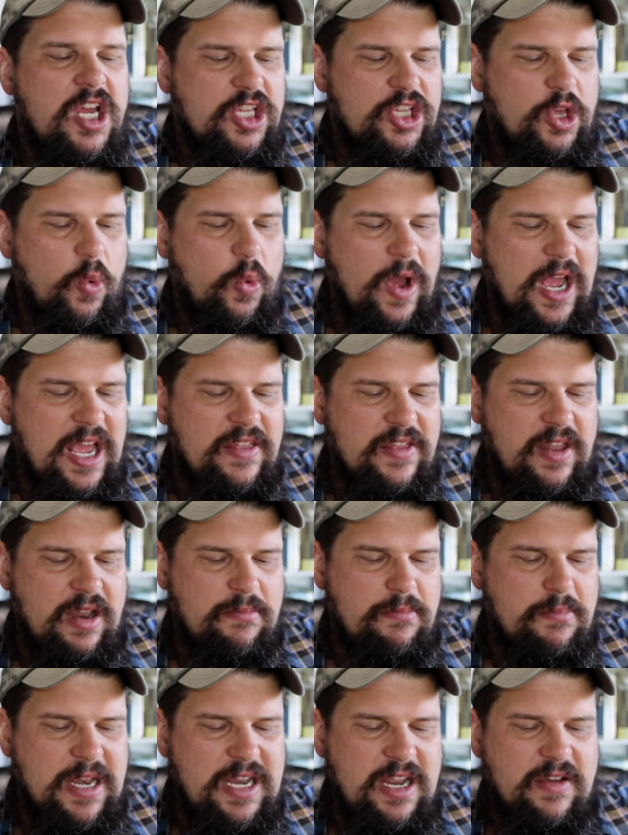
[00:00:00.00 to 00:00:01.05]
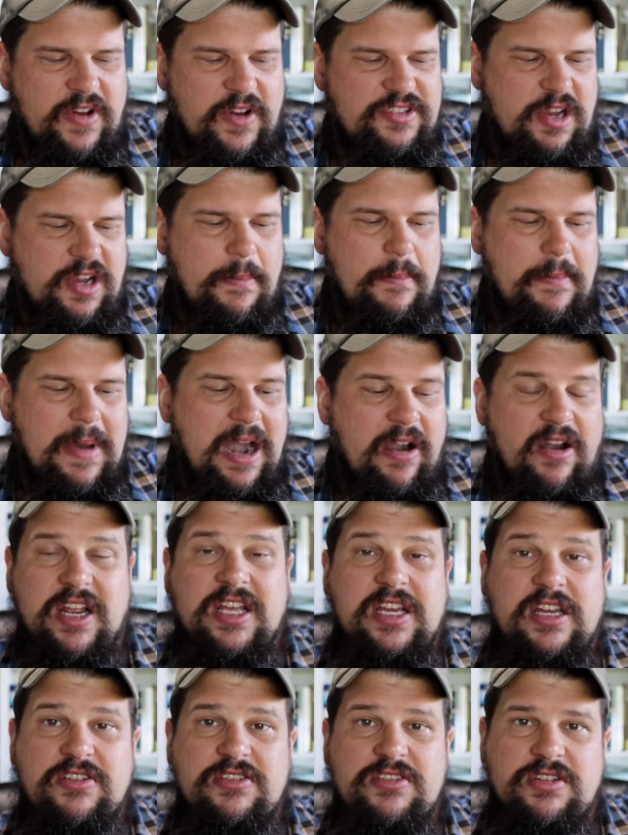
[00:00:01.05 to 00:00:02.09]
the way that many of us
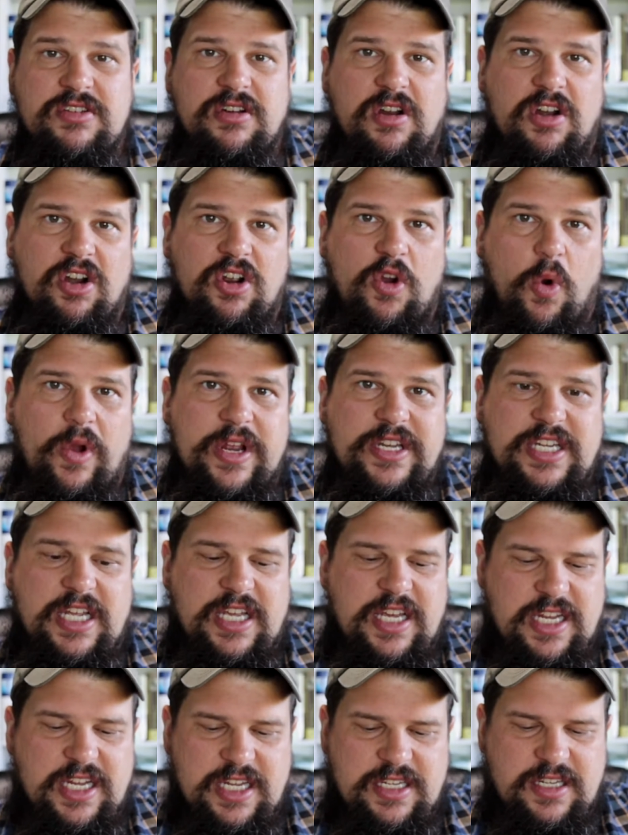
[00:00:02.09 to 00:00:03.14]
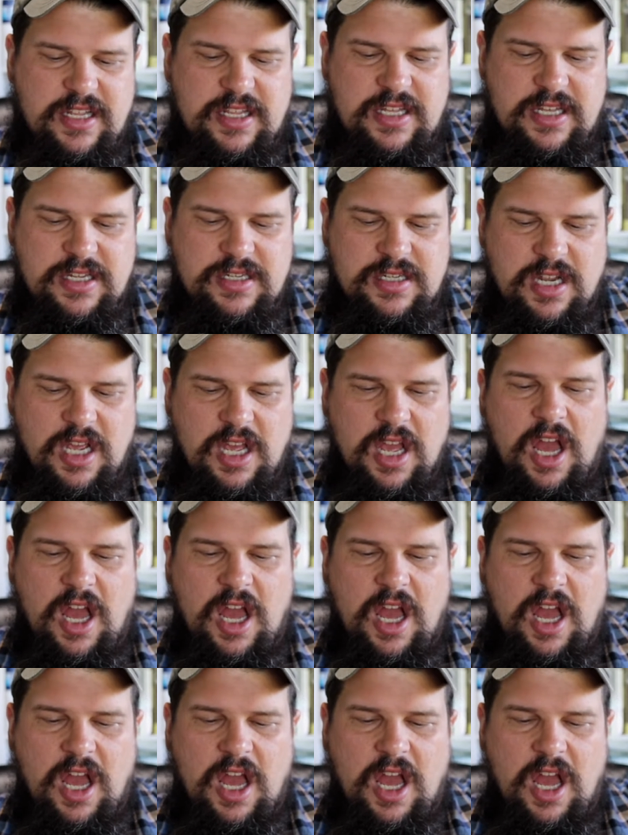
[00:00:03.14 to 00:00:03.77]
Americans are going to get into this